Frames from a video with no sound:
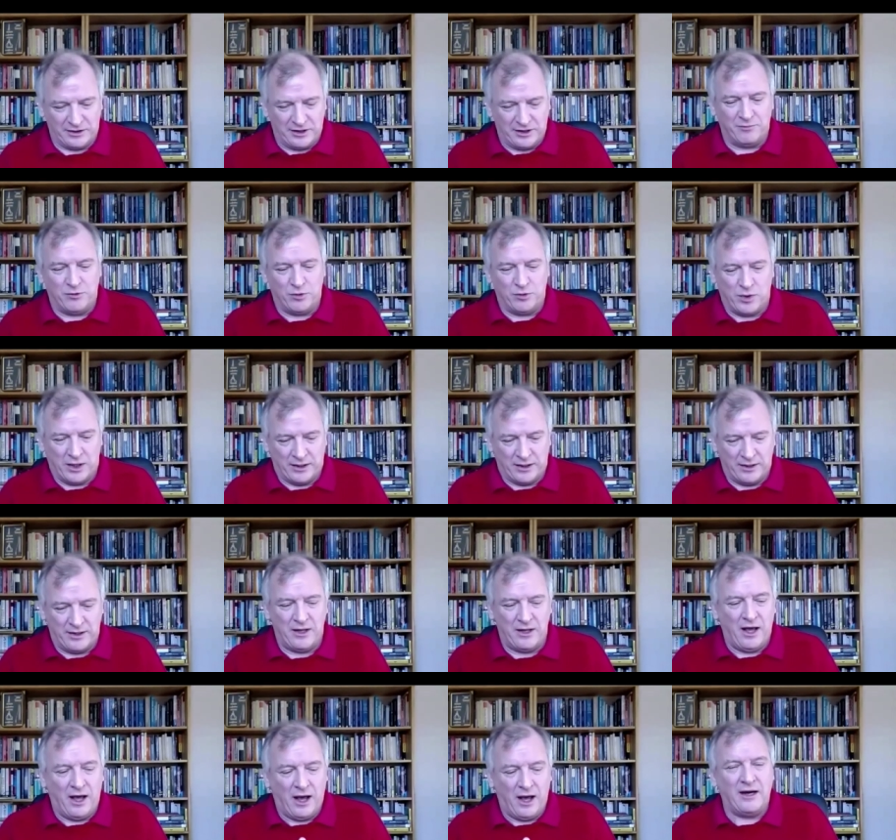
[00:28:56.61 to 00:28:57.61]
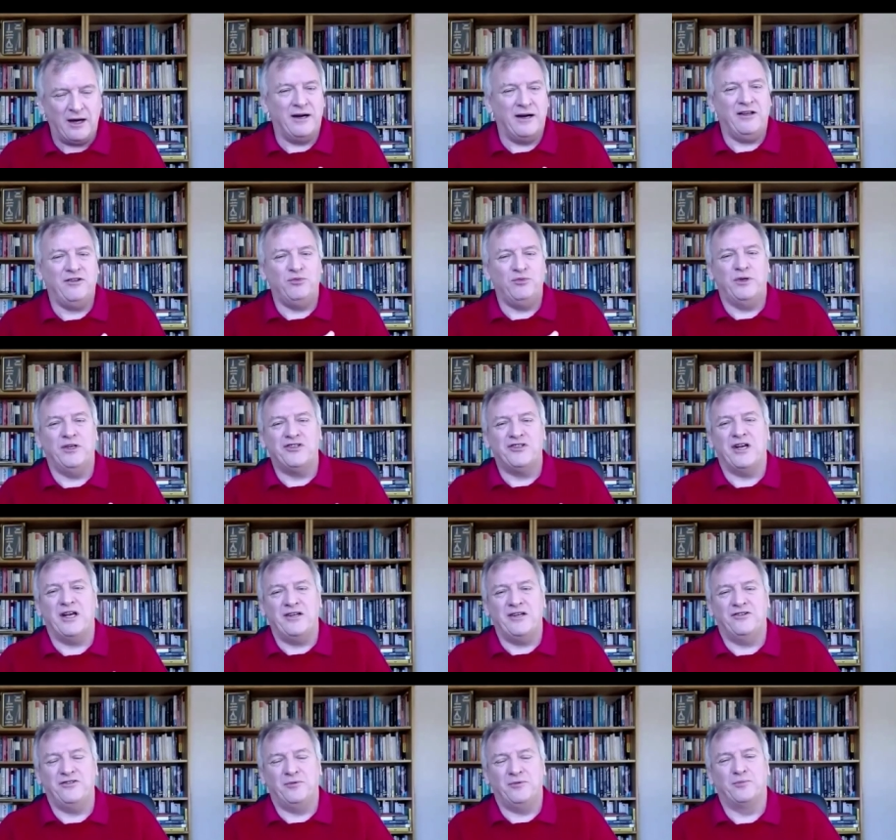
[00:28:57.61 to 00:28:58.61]
Number one, unless we
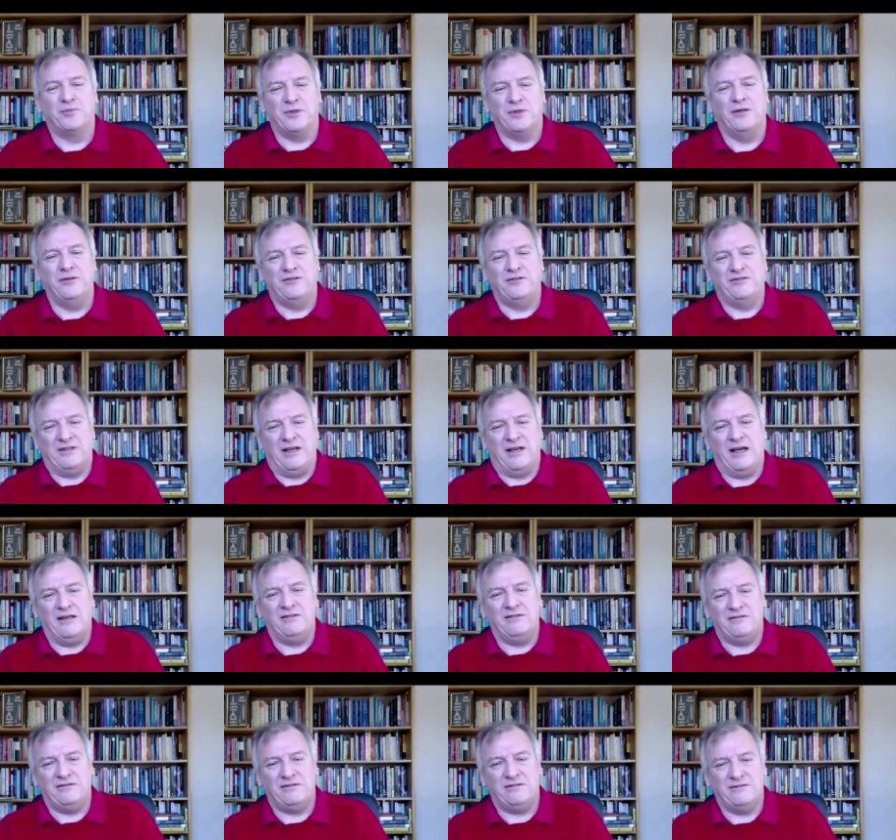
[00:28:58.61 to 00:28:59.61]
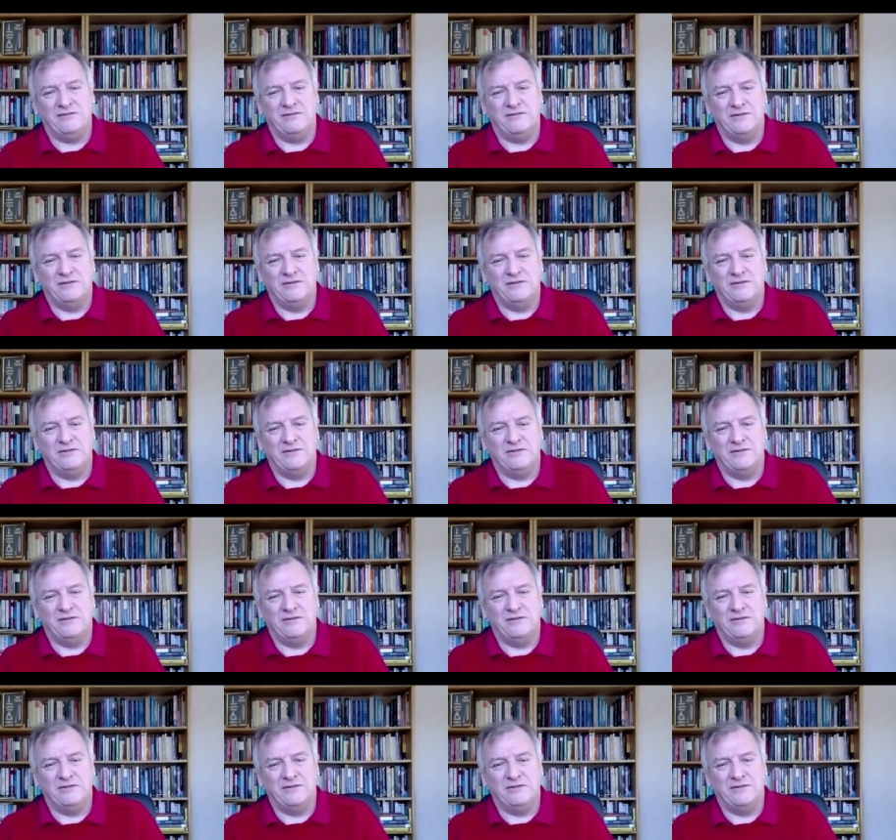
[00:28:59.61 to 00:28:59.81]
change the process,